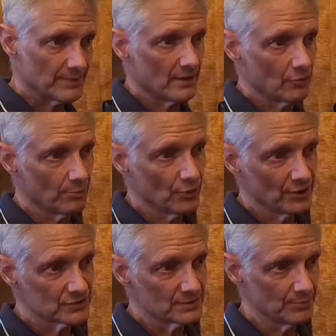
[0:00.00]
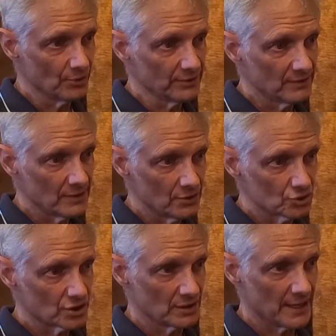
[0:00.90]
that were put into building the
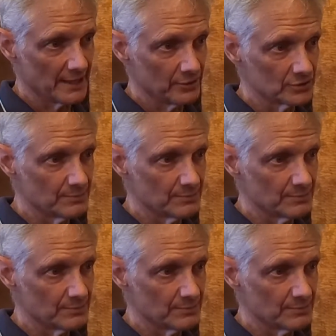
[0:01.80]
ocean liners